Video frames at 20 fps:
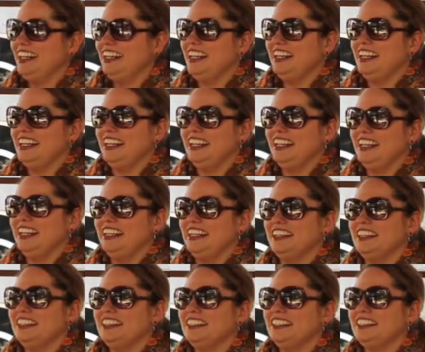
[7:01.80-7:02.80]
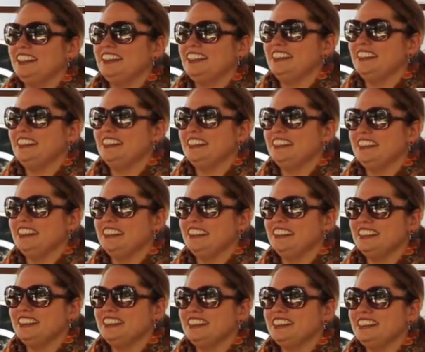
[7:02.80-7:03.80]

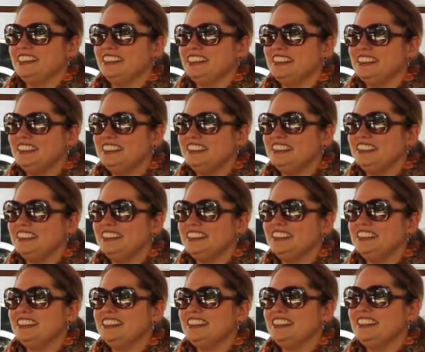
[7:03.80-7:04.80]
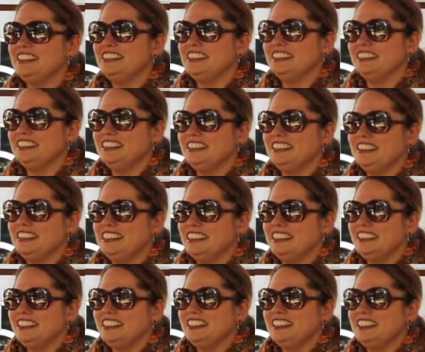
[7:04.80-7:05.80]
(silent)